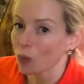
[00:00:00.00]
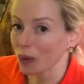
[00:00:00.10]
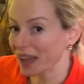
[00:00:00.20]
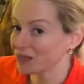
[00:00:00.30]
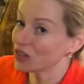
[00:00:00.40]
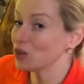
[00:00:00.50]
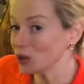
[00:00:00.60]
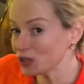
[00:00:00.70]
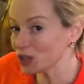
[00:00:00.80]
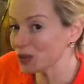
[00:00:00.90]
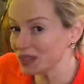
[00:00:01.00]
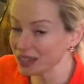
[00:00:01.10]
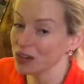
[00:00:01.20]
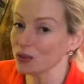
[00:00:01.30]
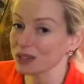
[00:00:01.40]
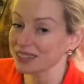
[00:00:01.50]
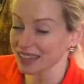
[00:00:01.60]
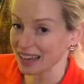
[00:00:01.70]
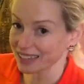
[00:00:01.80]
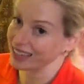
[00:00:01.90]
We have a not-so-secret
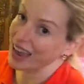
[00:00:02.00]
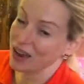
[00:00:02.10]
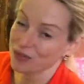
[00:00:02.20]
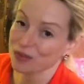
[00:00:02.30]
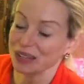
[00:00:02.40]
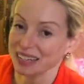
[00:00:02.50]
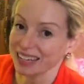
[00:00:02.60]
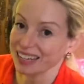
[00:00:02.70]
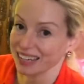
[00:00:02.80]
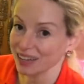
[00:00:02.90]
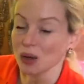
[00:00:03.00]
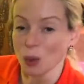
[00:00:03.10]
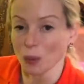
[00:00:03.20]
Santa every year here,